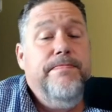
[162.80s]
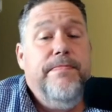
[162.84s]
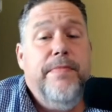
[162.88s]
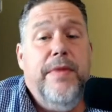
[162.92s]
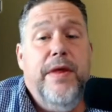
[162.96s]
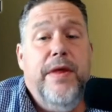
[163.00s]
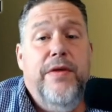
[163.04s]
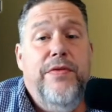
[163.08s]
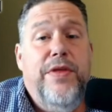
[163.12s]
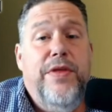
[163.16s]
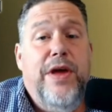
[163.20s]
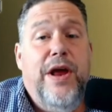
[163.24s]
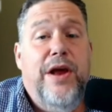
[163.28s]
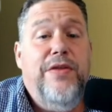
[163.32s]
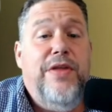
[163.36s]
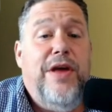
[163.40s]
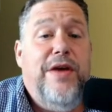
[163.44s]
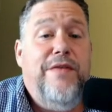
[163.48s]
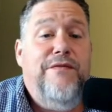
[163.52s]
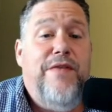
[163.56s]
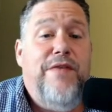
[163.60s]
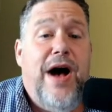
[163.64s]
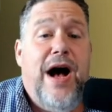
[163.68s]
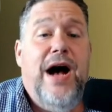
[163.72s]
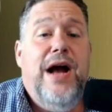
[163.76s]
they
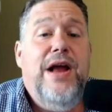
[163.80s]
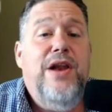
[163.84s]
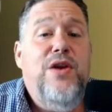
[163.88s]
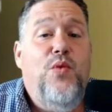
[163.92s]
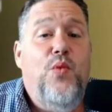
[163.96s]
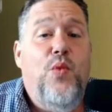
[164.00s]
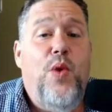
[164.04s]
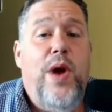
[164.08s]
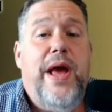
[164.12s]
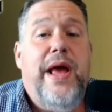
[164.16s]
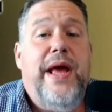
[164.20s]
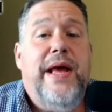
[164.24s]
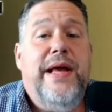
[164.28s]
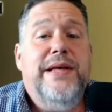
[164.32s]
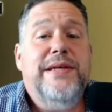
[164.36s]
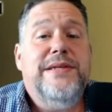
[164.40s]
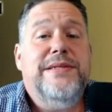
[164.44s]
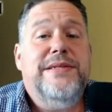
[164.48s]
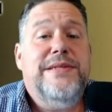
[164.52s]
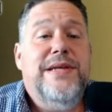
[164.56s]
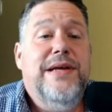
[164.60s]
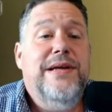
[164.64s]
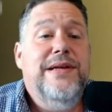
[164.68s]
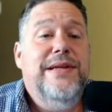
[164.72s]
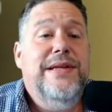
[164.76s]
find
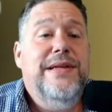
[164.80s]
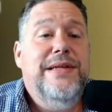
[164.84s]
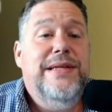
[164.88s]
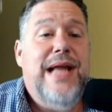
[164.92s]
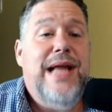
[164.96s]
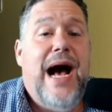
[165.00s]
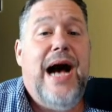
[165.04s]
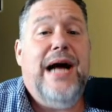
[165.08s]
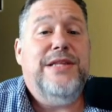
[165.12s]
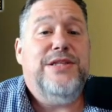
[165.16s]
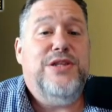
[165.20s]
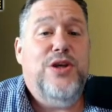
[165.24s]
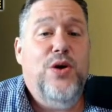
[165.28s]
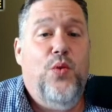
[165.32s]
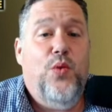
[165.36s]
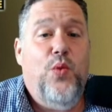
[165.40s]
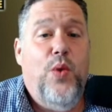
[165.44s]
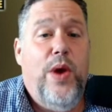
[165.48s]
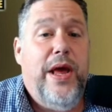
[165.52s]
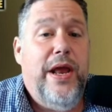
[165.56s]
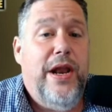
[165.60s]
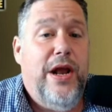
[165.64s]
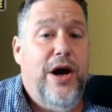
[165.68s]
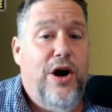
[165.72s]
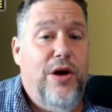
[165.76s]
ways not to
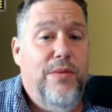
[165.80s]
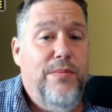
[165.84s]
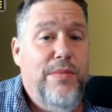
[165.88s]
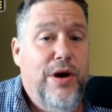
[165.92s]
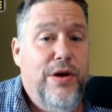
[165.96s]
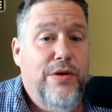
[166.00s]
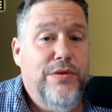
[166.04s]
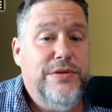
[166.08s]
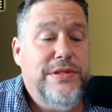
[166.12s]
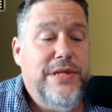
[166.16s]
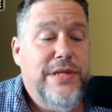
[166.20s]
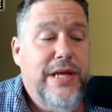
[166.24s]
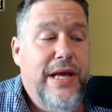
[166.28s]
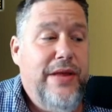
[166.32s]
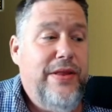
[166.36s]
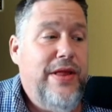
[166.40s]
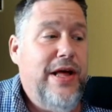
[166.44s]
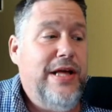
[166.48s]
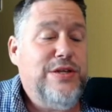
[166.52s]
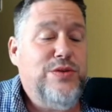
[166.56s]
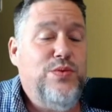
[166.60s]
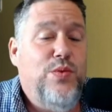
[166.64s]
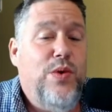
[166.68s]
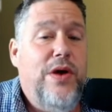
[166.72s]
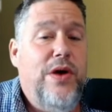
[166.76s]
win almost. And
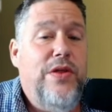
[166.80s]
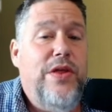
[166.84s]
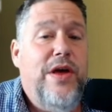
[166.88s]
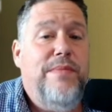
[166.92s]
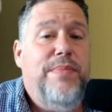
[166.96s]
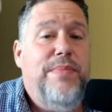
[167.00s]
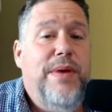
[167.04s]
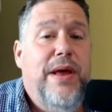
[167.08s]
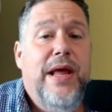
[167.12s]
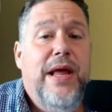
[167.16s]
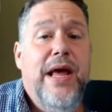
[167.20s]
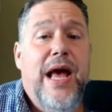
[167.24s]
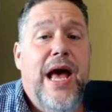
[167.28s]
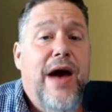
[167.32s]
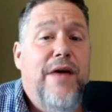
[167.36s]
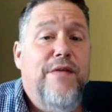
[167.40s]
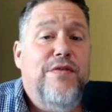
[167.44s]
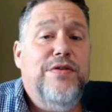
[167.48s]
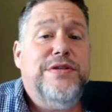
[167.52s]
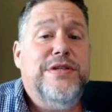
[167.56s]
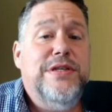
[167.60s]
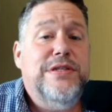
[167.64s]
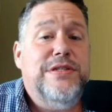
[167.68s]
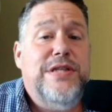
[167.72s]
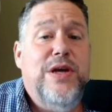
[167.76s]
that's where they've been. Ever
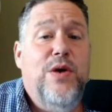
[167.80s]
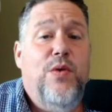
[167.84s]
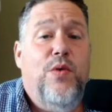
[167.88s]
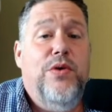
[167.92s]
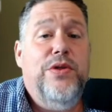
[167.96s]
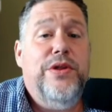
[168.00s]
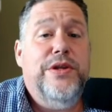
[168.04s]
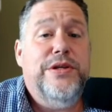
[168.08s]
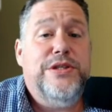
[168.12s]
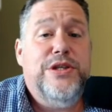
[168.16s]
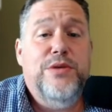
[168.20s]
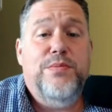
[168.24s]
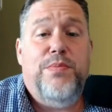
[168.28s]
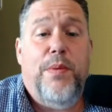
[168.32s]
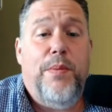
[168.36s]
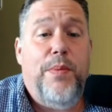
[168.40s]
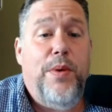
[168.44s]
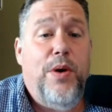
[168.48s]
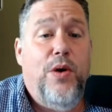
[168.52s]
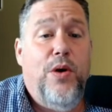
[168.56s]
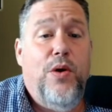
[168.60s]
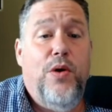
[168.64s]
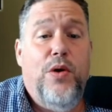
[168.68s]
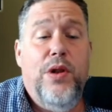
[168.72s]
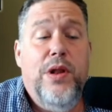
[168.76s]
since they won the Super
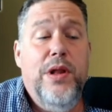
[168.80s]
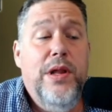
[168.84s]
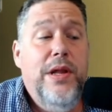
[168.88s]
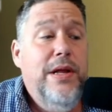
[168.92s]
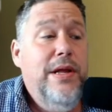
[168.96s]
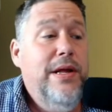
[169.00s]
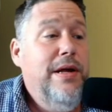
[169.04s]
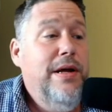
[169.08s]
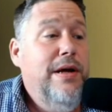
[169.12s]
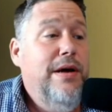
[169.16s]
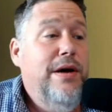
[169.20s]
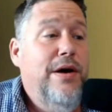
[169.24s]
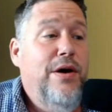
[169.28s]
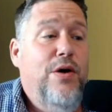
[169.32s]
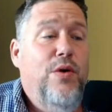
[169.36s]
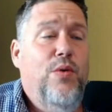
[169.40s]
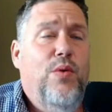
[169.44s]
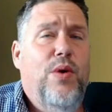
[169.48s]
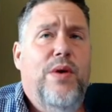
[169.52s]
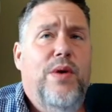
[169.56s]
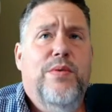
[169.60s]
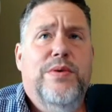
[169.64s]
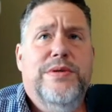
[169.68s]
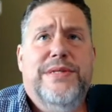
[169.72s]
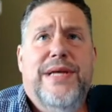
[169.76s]
Bowl,
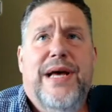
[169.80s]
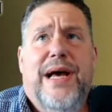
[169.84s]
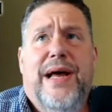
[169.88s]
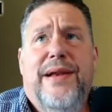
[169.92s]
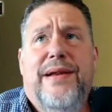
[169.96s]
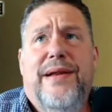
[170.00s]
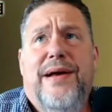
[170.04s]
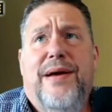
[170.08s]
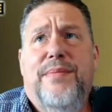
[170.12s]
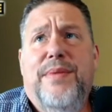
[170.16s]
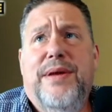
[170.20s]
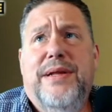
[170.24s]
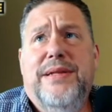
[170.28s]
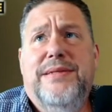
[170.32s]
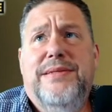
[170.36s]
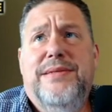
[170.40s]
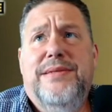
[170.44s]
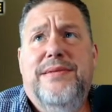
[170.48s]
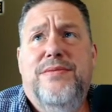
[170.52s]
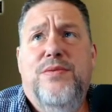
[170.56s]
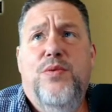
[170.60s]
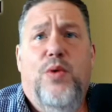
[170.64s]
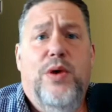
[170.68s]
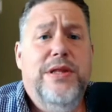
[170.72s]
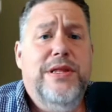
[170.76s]
when was that? I mean,
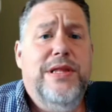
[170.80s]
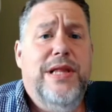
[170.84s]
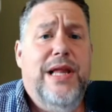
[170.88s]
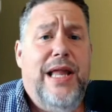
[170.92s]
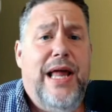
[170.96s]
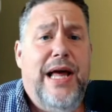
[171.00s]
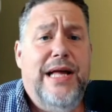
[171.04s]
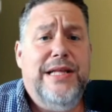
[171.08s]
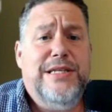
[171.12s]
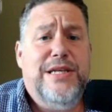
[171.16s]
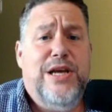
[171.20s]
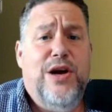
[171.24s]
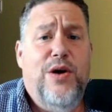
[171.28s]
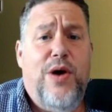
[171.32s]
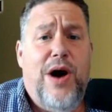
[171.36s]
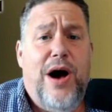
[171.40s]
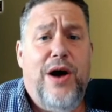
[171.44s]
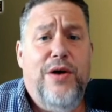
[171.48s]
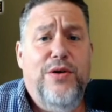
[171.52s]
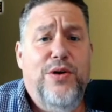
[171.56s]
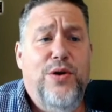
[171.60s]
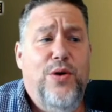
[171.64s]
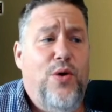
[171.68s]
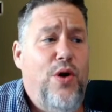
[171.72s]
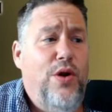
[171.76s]
when did the lights go out
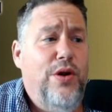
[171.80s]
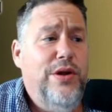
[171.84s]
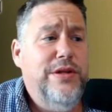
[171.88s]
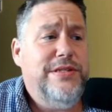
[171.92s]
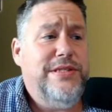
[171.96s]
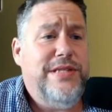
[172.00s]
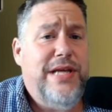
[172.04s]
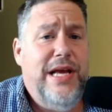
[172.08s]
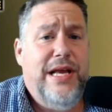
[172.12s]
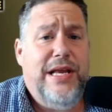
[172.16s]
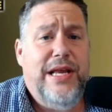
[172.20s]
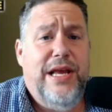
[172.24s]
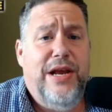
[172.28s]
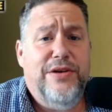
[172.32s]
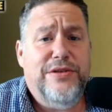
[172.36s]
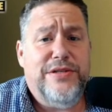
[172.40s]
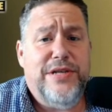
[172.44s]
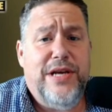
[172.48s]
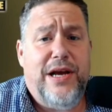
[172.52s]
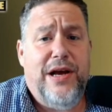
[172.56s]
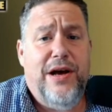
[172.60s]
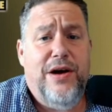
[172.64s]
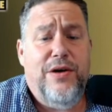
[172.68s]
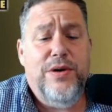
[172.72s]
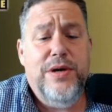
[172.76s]
in New Orleans 10 years
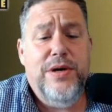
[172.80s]
ago?